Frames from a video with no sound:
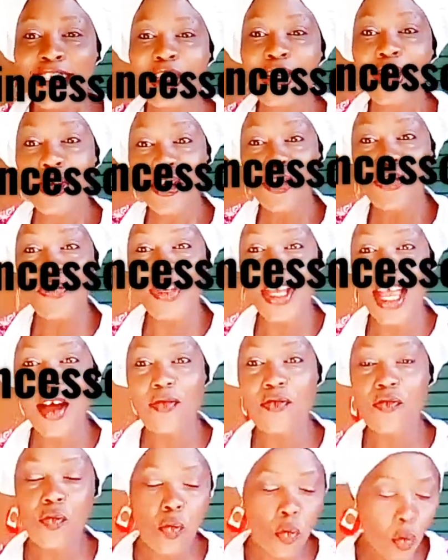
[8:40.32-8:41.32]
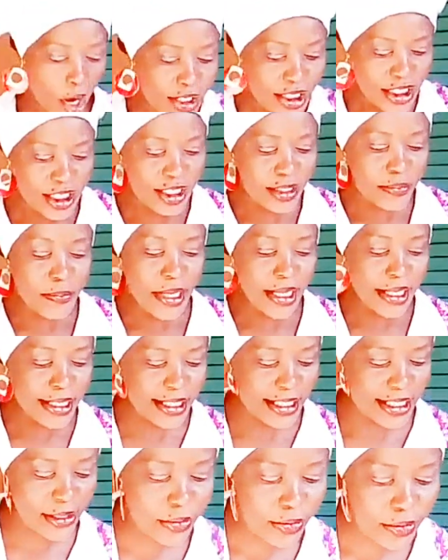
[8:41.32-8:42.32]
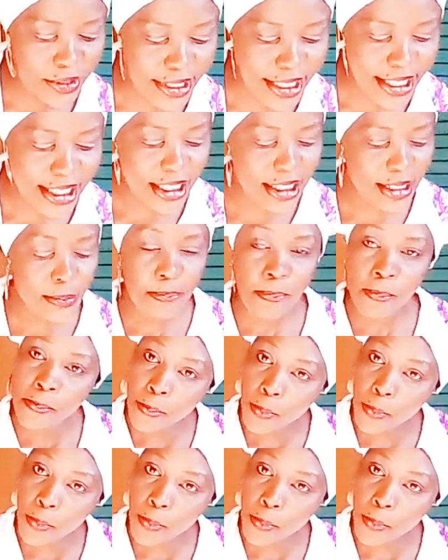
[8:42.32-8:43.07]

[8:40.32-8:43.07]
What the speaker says: So if you have watched me till this